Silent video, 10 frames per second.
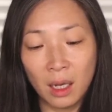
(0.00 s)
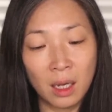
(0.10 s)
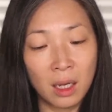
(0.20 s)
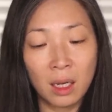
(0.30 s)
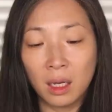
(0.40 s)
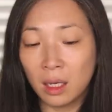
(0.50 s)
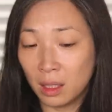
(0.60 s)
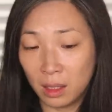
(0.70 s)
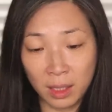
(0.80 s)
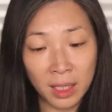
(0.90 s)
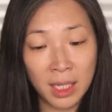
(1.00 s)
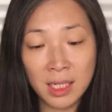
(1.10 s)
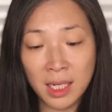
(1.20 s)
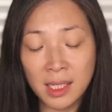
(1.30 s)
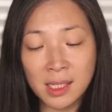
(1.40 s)
Uh, it
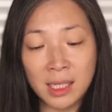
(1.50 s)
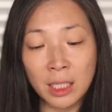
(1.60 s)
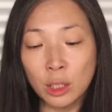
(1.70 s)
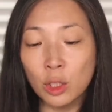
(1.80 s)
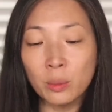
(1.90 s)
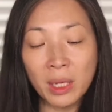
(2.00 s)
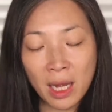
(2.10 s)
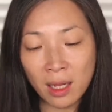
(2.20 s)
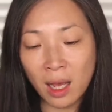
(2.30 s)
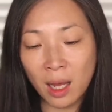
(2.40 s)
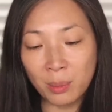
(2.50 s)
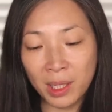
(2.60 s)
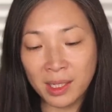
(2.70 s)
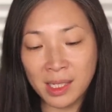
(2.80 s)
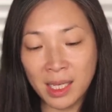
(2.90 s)
contains the illuminating
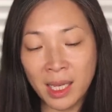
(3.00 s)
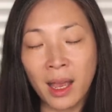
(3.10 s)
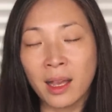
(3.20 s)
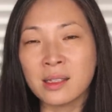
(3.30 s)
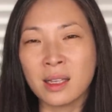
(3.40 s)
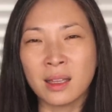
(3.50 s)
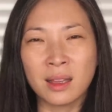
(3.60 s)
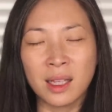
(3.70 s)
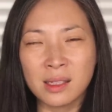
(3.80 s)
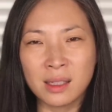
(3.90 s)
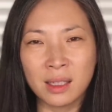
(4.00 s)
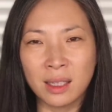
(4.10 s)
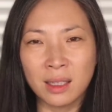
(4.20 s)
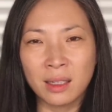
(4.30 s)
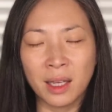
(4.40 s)
complex EX. I think that's
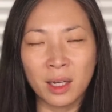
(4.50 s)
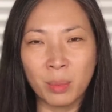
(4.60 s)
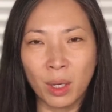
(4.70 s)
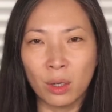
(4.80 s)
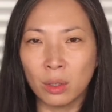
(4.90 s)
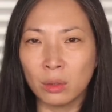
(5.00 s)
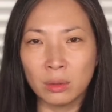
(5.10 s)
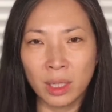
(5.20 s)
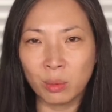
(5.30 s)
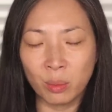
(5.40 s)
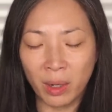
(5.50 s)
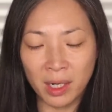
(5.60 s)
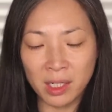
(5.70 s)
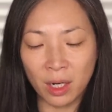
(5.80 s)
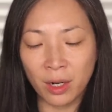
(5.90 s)
the Clé de Peau, like
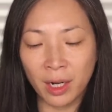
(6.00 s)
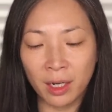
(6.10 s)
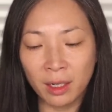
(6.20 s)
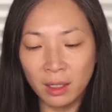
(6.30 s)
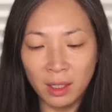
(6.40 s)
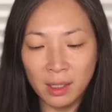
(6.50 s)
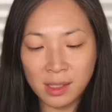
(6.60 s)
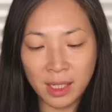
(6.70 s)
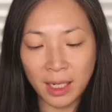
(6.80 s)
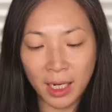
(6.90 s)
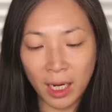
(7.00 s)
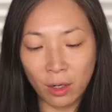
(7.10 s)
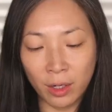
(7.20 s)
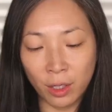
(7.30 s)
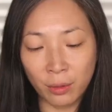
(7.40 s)
proprietary
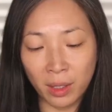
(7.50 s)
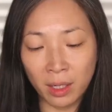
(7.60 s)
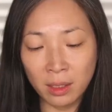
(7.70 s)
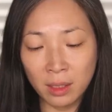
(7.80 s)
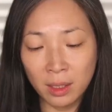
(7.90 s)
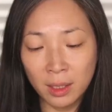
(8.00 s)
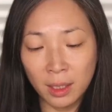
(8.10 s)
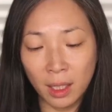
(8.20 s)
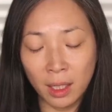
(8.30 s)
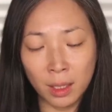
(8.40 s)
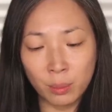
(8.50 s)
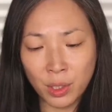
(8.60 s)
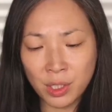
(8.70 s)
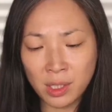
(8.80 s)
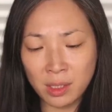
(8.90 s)
skincare ingredient. Uh,
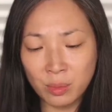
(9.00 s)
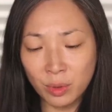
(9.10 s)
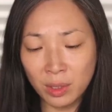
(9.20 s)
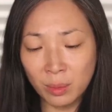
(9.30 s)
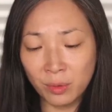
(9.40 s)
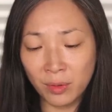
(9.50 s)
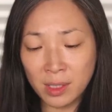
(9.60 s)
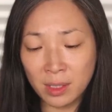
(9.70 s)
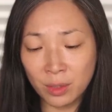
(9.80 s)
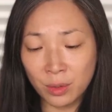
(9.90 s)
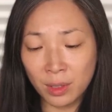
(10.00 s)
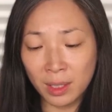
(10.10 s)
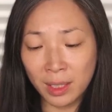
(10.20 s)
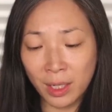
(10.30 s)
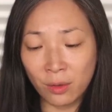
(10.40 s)
brushes on smoothly, provides an ultra
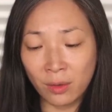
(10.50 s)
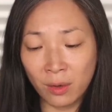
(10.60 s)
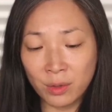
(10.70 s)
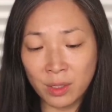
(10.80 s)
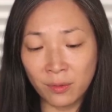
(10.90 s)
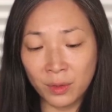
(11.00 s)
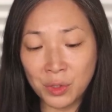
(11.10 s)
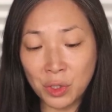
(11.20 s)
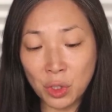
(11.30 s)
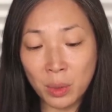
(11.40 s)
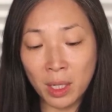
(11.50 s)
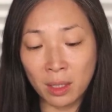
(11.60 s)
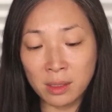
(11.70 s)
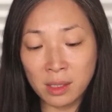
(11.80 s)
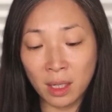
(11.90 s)
thin layer of coverage that feels dewy
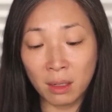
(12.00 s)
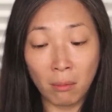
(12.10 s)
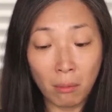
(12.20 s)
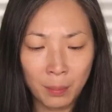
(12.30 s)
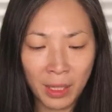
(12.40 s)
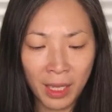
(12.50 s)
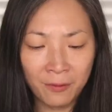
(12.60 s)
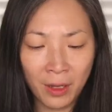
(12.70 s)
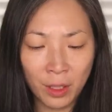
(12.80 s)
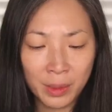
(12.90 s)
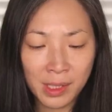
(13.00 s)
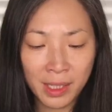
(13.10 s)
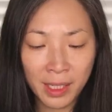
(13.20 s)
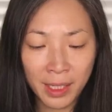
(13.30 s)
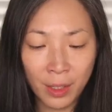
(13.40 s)
on skin. Apply following
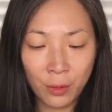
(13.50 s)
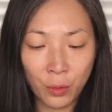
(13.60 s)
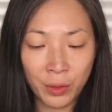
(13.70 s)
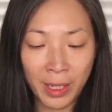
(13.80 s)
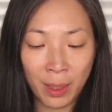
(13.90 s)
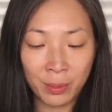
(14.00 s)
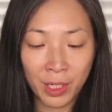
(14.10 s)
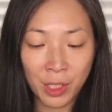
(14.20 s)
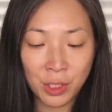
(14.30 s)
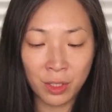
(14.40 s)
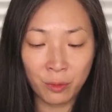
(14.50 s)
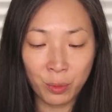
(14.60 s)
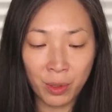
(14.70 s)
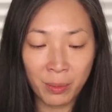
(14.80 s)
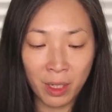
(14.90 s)
skincare or the application of a
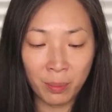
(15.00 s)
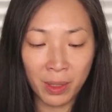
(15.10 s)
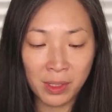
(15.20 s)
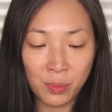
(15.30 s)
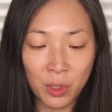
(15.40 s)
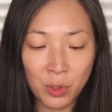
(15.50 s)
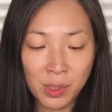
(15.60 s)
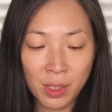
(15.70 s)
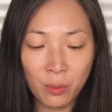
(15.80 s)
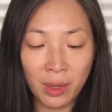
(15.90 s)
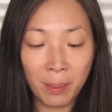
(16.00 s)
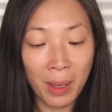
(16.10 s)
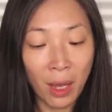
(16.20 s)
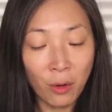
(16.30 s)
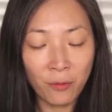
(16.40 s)
pre makeup base. When using with a
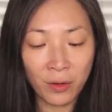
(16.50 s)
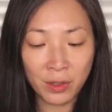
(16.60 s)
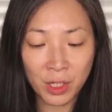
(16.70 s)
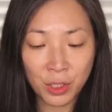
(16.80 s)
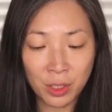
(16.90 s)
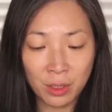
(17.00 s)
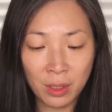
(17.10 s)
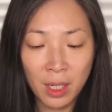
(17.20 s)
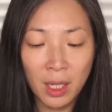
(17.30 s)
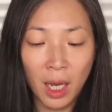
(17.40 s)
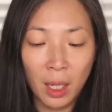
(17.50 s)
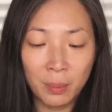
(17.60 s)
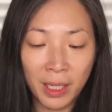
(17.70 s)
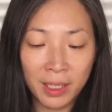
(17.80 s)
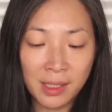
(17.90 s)
powder foundation,
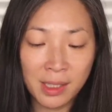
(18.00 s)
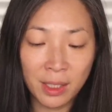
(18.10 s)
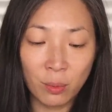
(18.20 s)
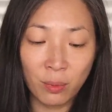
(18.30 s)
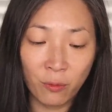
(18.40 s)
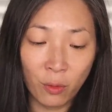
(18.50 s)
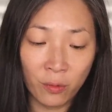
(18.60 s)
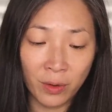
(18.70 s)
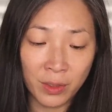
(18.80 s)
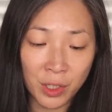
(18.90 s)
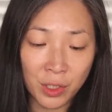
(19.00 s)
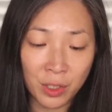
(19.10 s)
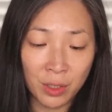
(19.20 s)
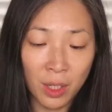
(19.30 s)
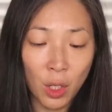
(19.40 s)
apply concealer before
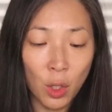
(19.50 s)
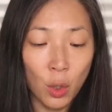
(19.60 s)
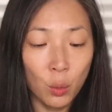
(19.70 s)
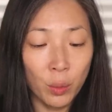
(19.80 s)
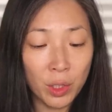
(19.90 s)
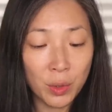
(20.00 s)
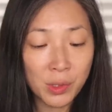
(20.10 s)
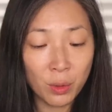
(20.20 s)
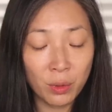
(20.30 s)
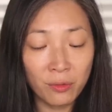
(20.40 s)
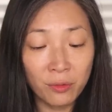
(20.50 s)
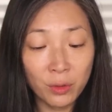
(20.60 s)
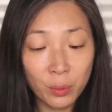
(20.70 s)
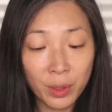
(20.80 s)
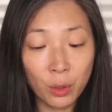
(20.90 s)
foundation. When using with
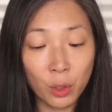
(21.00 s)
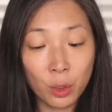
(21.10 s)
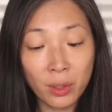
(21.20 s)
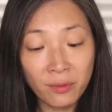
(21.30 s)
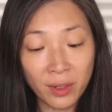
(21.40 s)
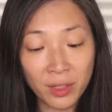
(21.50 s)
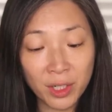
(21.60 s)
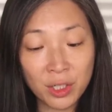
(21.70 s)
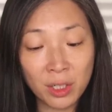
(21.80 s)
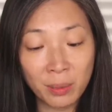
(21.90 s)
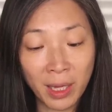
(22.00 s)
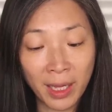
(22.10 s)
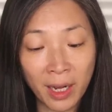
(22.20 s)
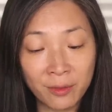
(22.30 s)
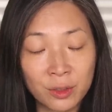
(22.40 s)
fluid or cream foundation, apply
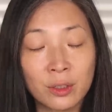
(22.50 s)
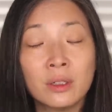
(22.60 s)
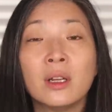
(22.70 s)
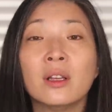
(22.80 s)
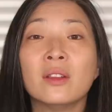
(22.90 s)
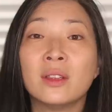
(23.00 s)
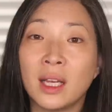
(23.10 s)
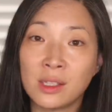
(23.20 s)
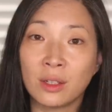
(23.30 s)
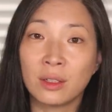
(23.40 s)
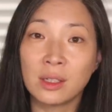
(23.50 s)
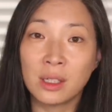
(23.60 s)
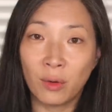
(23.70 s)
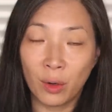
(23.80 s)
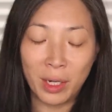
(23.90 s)
after. That's good because
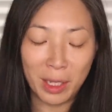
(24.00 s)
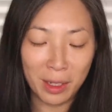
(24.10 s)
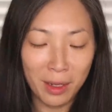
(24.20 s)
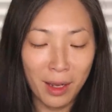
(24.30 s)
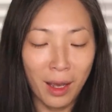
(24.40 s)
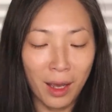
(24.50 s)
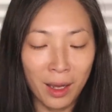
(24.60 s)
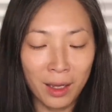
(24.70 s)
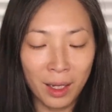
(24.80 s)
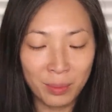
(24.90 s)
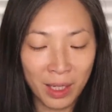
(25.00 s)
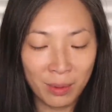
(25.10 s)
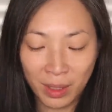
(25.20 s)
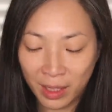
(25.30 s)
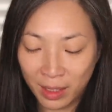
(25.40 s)
I've already uh,
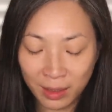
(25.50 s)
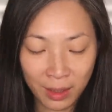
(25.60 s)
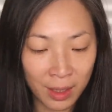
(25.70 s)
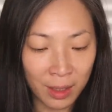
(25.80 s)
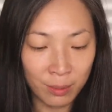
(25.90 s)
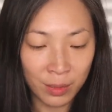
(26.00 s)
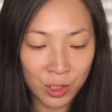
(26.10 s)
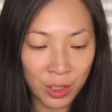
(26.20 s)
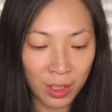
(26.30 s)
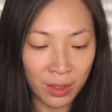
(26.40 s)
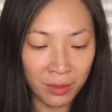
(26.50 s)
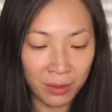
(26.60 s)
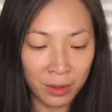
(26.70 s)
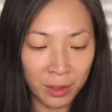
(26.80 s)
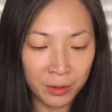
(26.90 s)
applied my um, Chanel
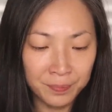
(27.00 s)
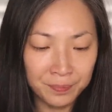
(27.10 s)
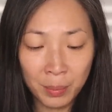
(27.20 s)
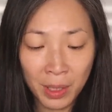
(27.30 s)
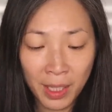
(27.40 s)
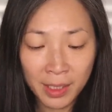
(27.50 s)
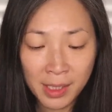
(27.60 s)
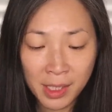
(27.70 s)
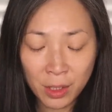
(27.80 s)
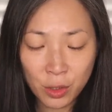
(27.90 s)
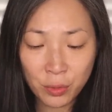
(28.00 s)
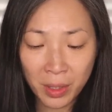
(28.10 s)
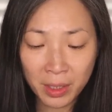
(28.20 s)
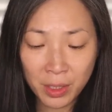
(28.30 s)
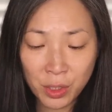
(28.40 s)
Healthy Glow. Apply concealer
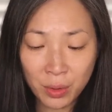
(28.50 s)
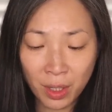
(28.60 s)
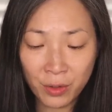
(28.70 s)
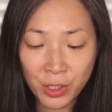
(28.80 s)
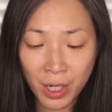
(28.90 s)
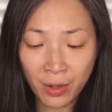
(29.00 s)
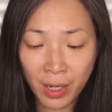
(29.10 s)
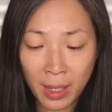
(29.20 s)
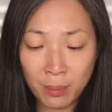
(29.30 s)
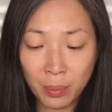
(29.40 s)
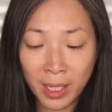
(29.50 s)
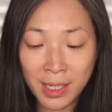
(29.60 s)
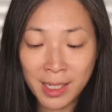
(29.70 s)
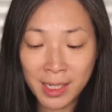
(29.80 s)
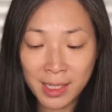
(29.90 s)
directly to coverage area and
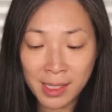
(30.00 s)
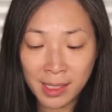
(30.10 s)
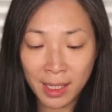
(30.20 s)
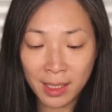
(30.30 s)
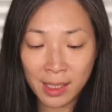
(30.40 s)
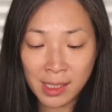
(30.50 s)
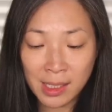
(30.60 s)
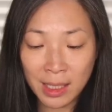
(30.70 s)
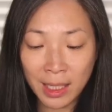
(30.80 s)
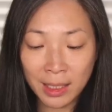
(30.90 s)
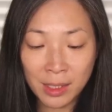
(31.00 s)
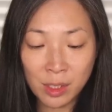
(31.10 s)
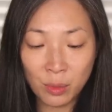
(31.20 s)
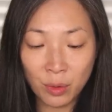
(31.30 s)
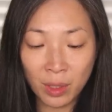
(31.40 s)
blend into skin, slightly
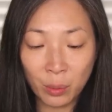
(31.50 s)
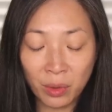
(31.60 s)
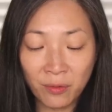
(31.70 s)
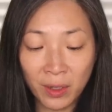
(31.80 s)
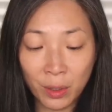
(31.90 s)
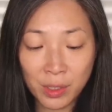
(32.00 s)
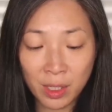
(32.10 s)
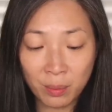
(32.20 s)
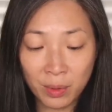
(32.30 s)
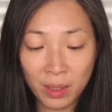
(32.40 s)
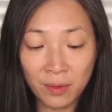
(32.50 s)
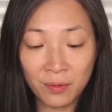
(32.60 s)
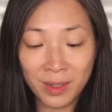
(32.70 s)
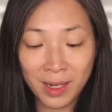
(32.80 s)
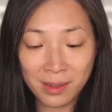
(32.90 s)
smoothing with fingertip
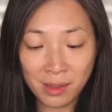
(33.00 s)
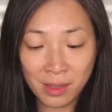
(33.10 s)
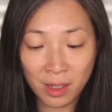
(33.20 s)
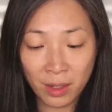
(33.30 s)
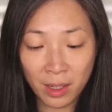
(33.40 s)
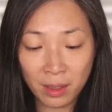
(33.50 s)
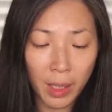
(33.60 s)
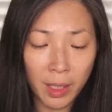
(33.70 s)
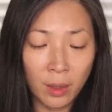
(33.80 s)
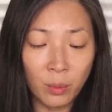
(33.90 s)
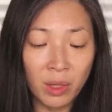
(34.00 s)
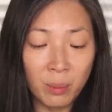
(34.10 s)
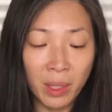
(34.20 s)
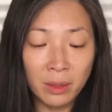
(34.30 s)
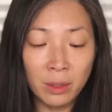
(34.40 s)
if necessary. And then when the
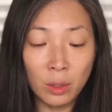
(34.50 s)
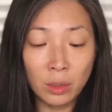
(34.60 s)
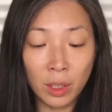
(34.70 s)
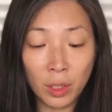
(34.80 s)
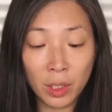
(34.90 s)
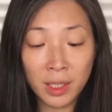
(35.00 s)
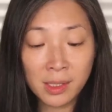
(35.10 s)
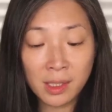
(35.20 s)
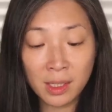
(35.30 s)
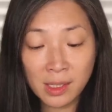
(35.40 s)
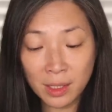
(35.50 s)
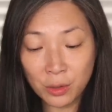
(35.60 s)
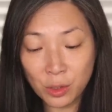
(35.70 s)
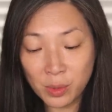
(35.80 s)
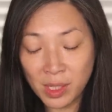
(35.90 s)
button no longer clicks, the
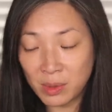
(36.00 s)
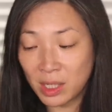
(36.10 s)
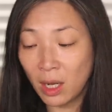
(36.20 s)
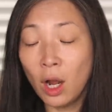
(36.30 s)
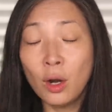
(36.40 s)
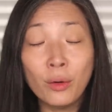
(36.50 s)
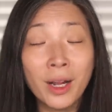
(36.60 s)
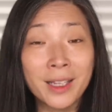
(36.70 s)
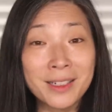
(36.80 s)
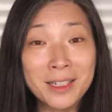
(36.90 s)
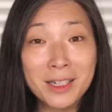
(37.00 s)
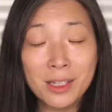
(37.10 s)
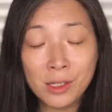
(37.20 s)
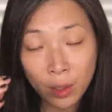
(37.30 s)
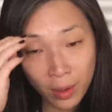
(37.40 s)
concealer tube is empty. All right,
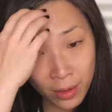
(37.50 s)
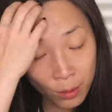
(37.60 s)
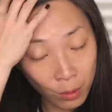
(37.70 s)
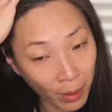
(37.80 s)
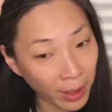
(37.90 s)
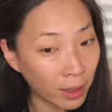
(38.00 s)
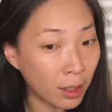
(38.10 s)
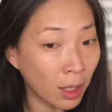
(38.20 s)
so I think we're ready to